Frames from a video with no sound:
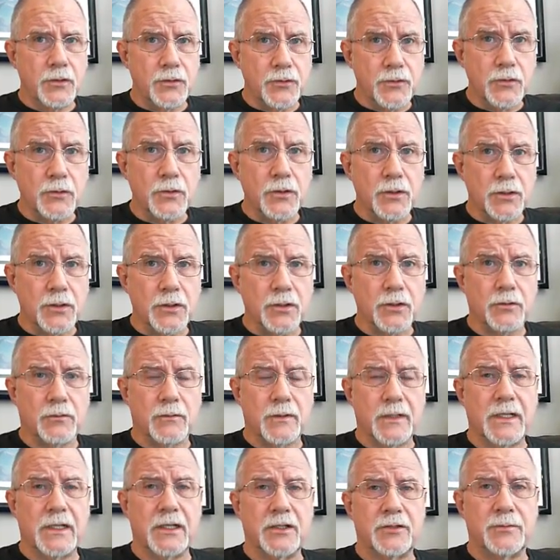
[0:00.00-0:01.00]
If you do a
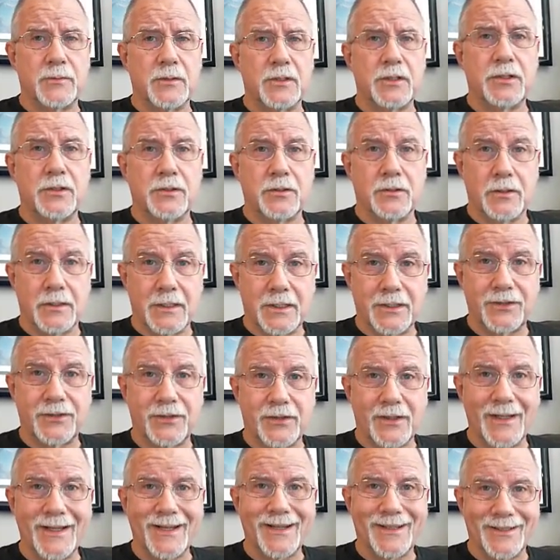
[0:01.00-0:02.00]
good arrangement, you're
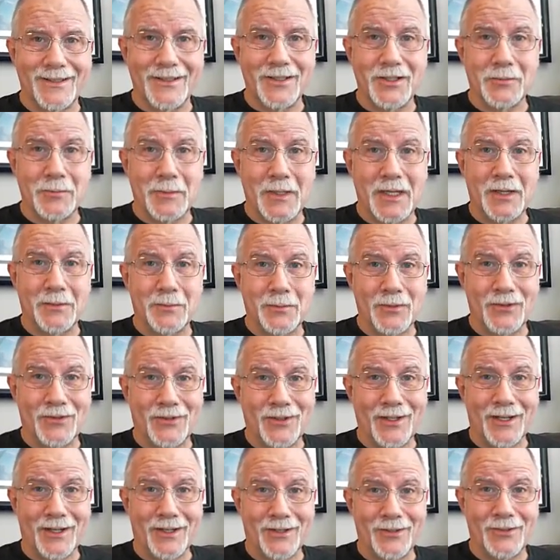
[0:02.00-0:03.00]
less likely to
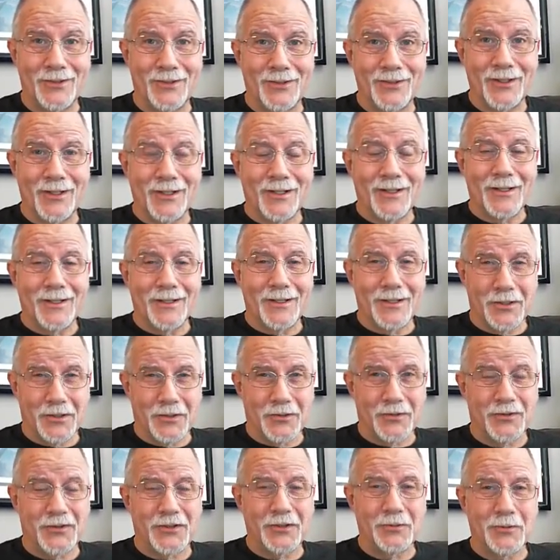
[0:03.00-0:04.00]
make mistakes.
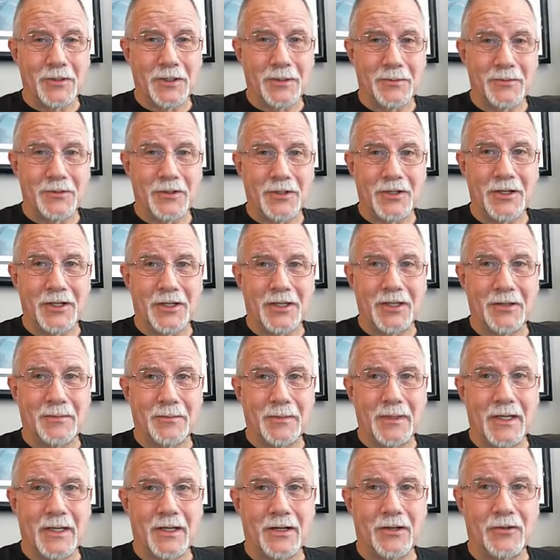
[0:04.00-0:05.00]
And you'll see what I'm
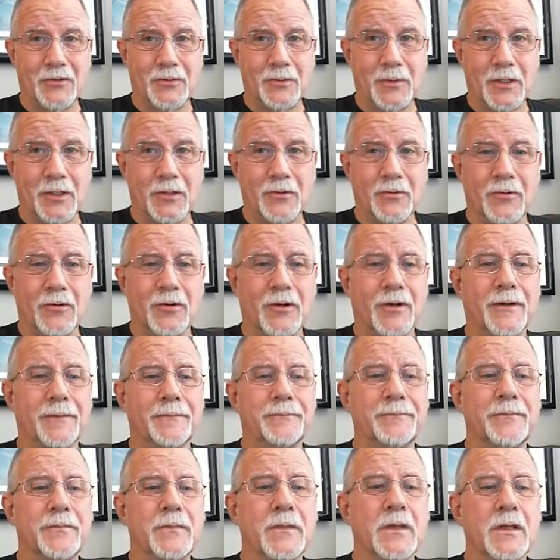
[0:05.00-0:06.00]
talking about as we
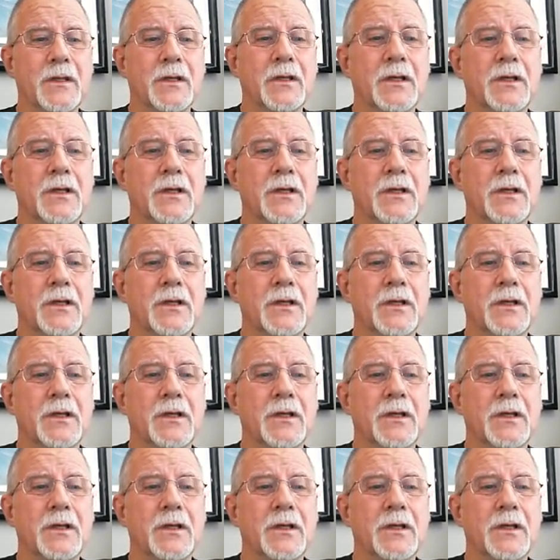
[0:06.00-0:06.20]
go on.